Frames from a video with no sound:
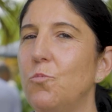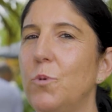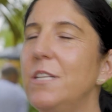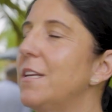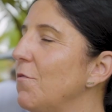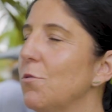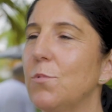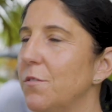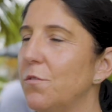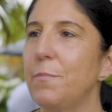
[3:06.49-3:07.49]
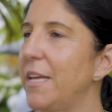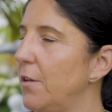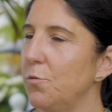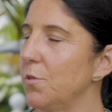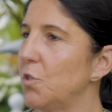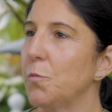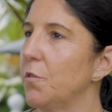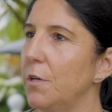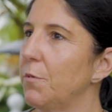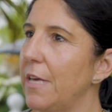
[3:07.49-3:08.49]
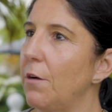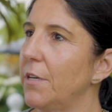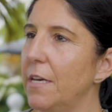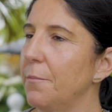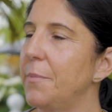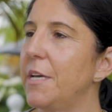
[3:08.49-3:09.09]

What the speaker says: we never would have made it through this movie without him,